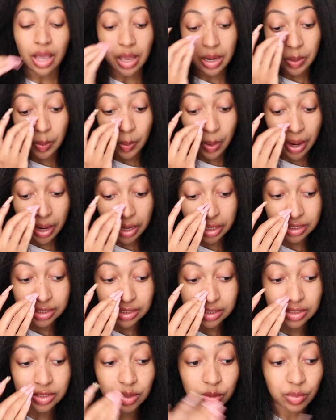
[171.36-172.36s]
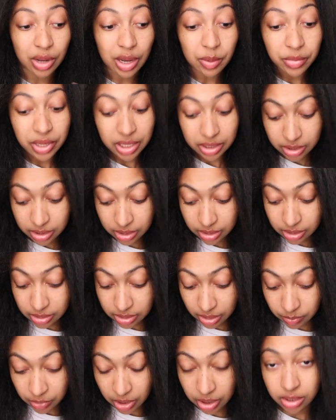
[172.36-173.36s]
Anyway, so my method
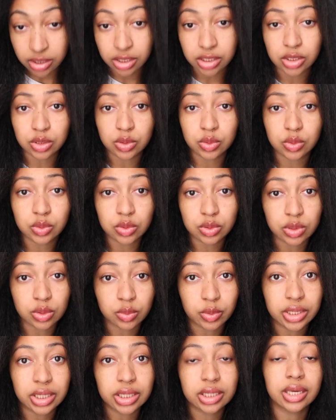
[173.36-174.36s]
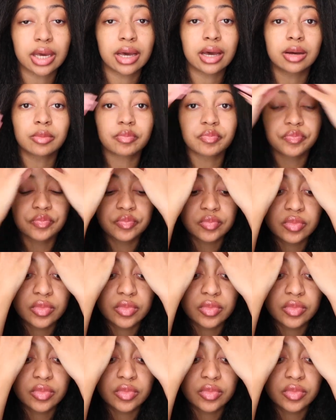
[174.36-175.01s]
is I'm not gonna use the wig cap.